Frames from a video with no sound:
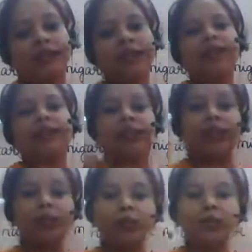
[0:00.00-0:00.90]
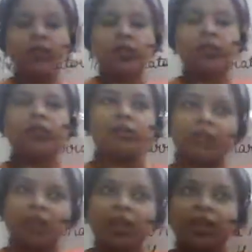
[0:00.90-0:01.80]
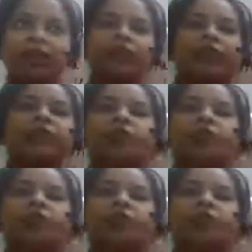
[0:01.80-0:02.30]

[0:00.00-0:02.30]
I said, within single inverted